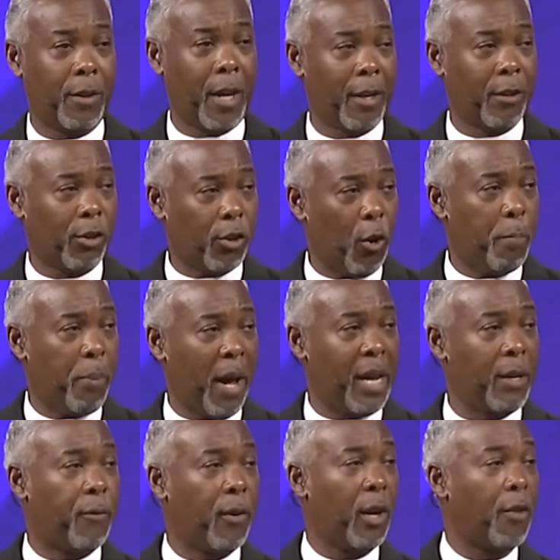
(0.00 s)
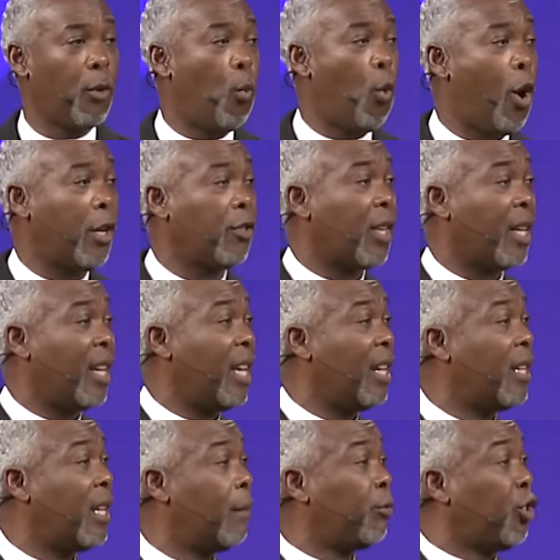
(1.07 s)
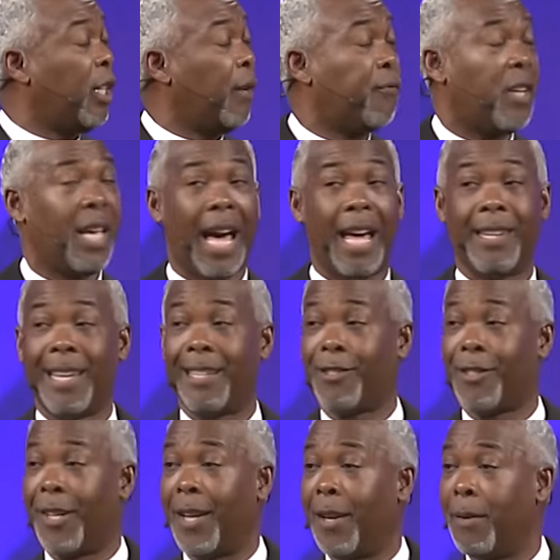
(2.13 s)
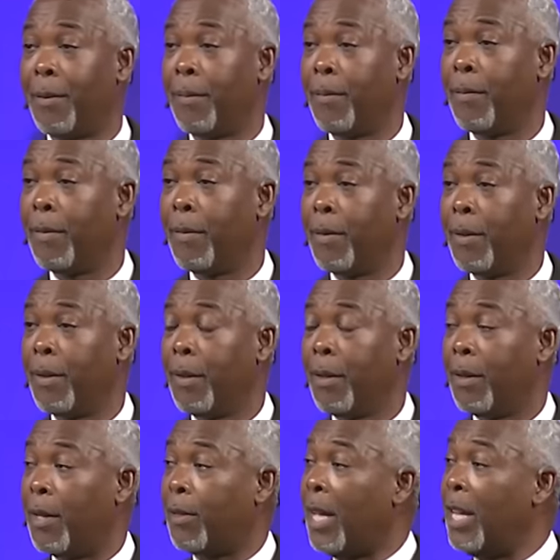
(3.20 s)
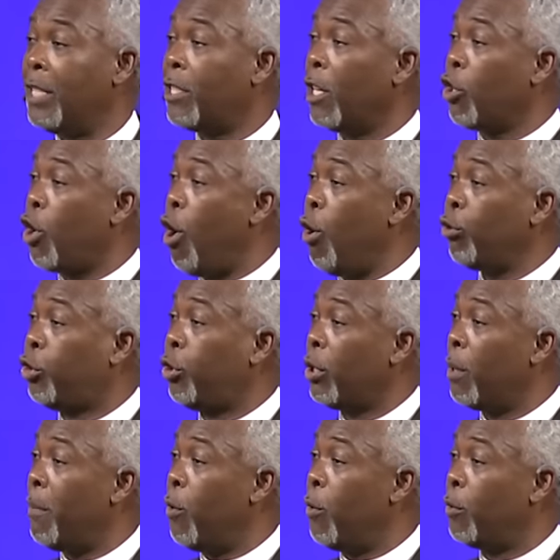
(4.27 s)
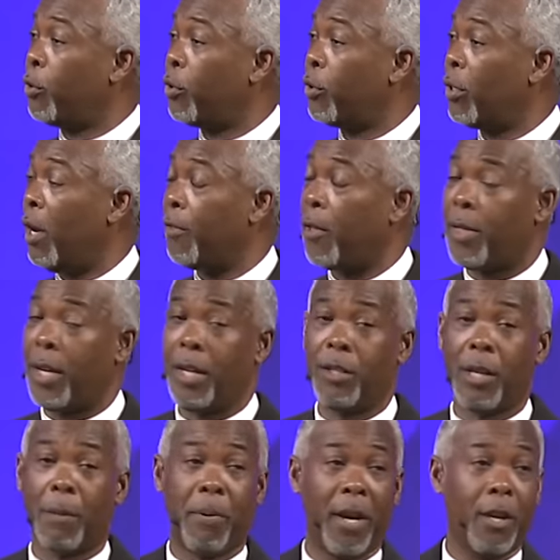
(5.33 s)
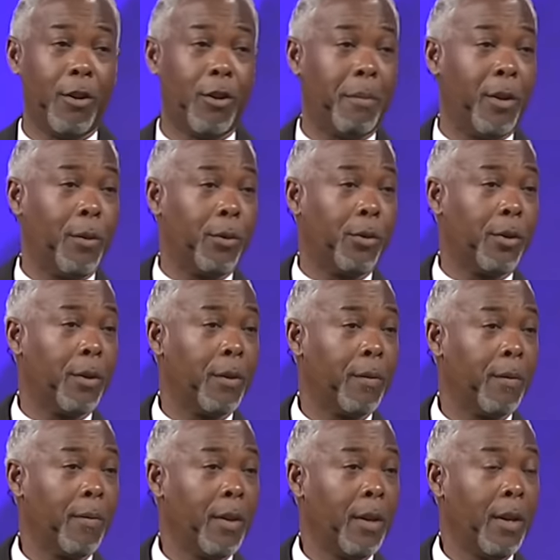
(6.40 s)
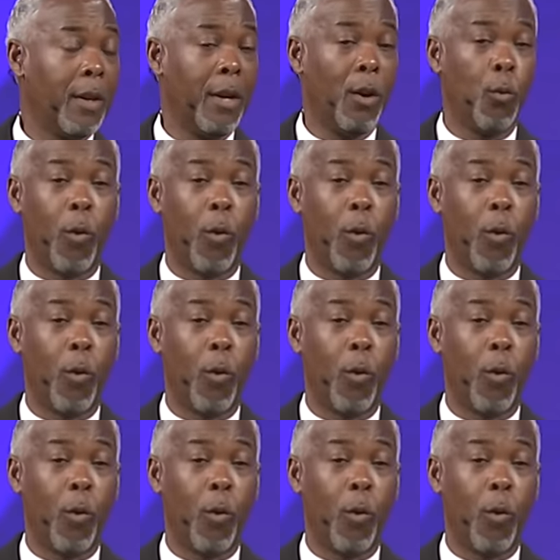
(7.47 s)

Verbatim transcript: are so painful are the ones that end up shifting our destiny. The things that cost you the most are the things that pay you the most. Where